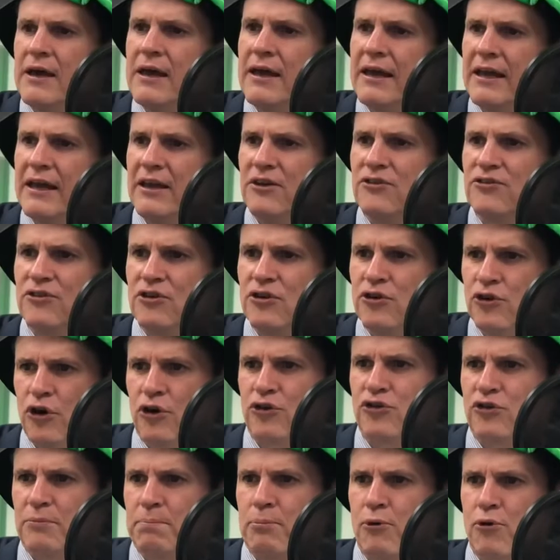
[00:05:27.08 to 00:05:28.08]
is
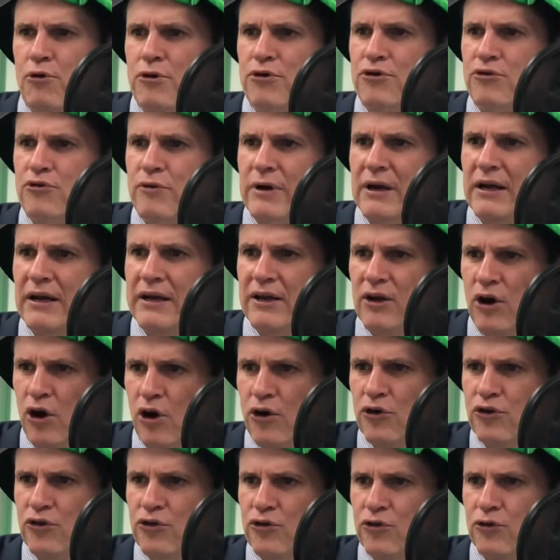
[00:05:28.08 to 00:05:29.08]
not to pour it directly
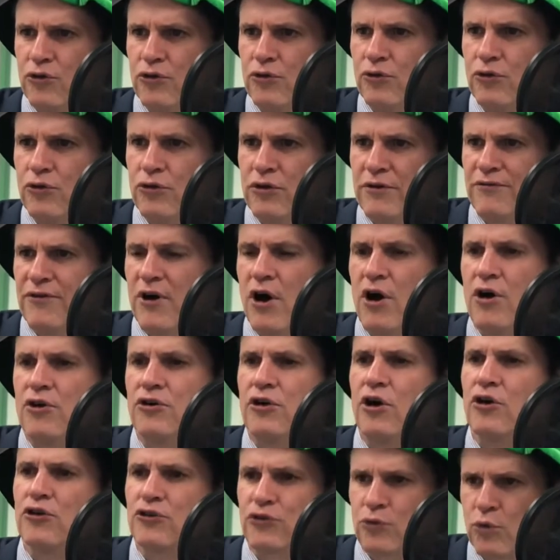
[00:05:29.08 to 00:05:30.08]
onto the phone.
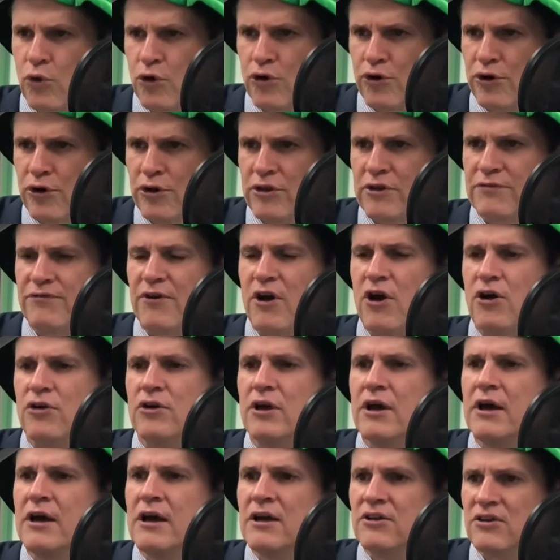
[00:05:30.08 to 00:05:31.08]
Don't squirt it on the phone.
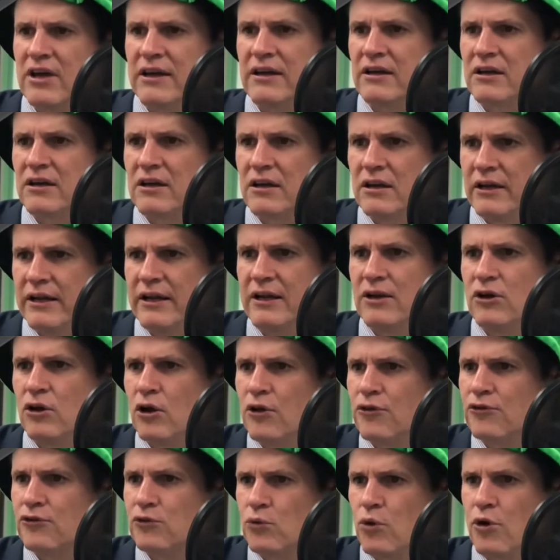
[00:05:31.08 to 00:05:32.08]
Take a cleaning
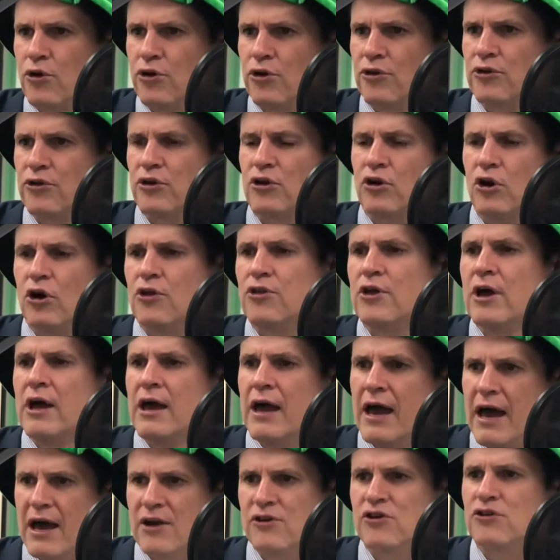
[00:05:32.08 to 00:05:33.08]
cloth, squirt it on the cloth,
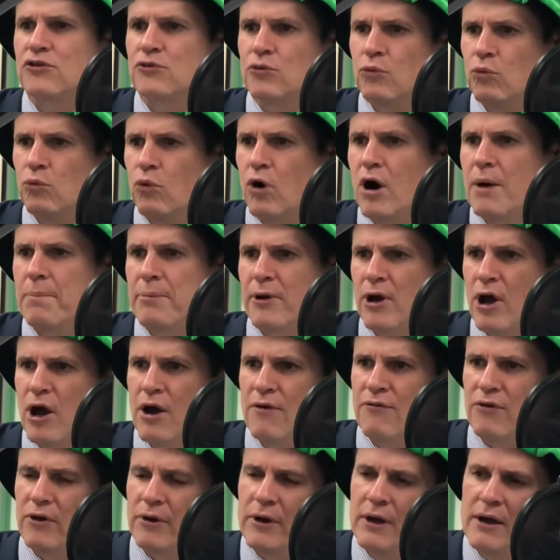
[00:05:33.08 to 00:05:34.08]
and just wipe it
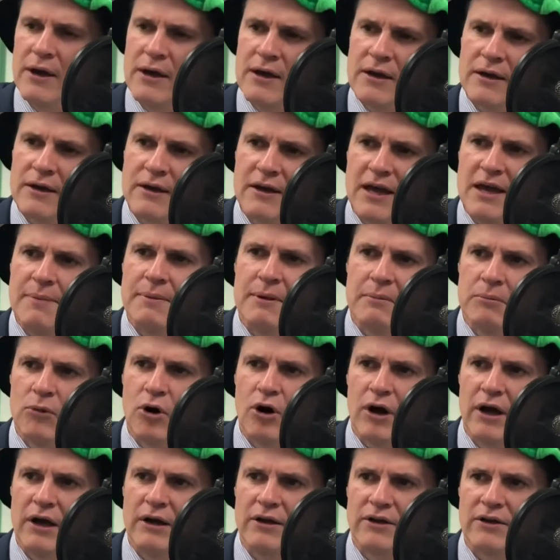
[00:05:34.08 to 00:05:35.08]
over it. Keep in
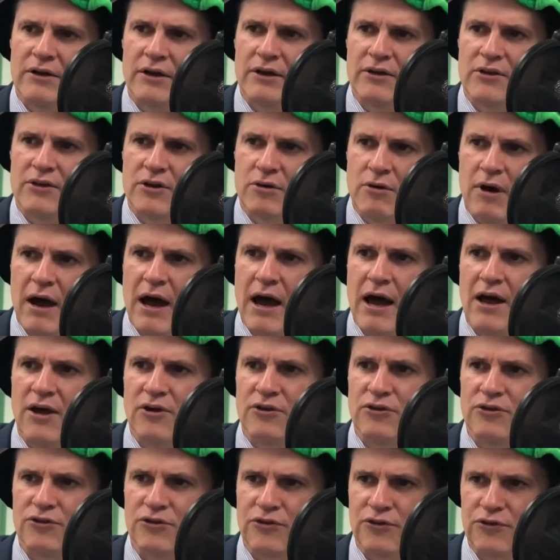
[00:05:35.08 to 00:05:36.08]
mind,
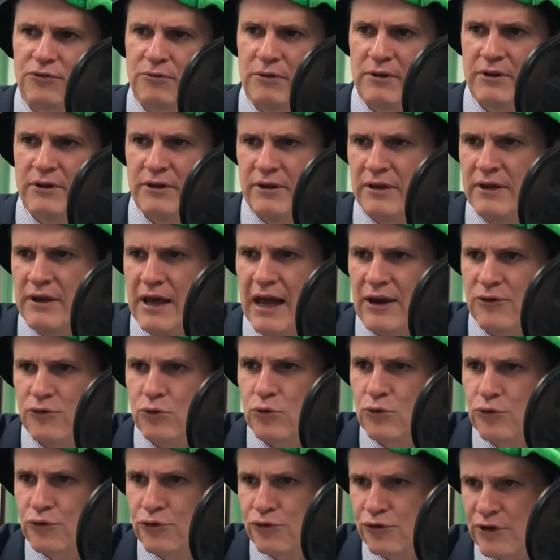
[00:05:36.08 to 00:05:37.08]
the
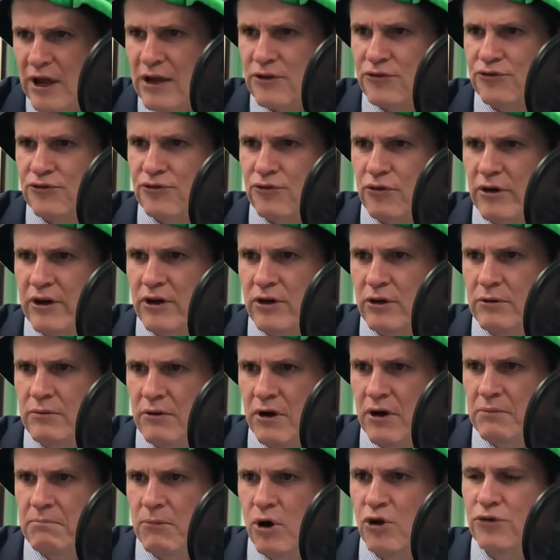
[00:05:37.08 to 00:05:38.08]
actual touch screen
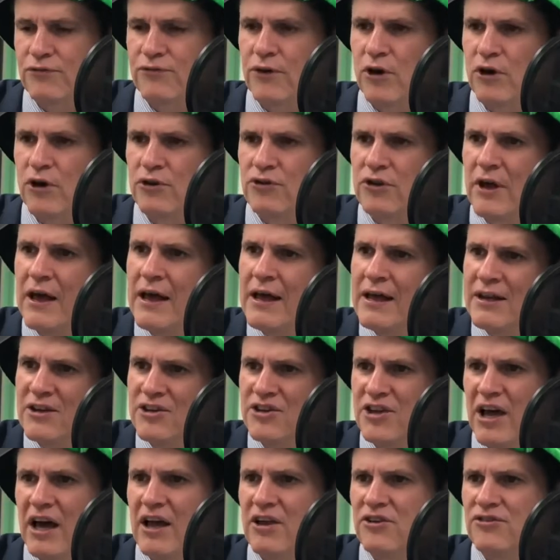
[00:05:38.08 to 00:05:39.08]
on most phones
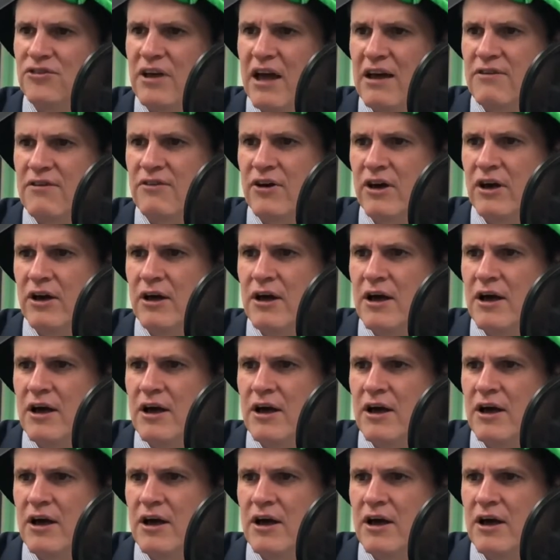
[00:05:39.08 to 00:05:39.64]
does have a